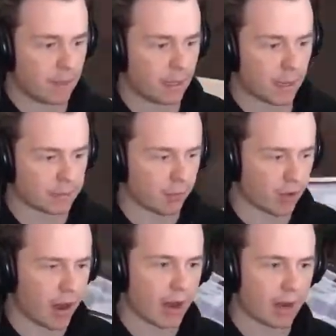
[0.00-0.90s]
Healing up's
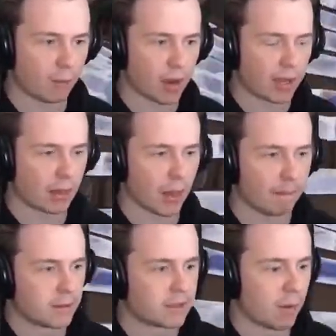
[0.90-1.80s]
overrated. I don't even want to heal
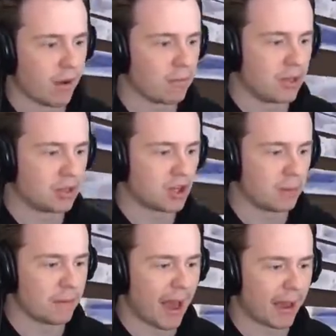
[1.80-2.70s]
up. Stay away from me, you
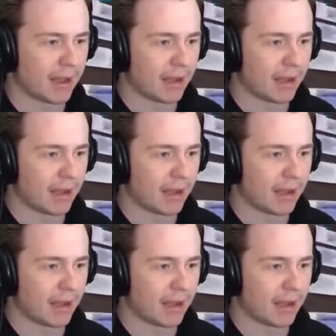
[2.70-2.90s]
stupid mech.